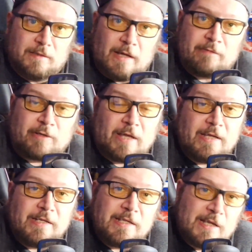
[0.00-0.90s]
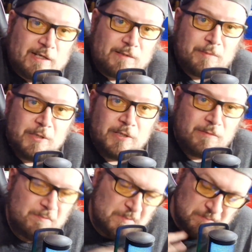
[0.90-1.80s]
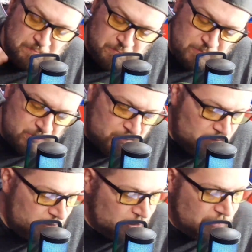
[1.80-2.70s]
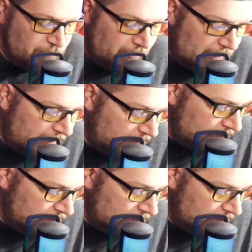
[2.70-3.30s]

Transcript: Evercade EXP just fine.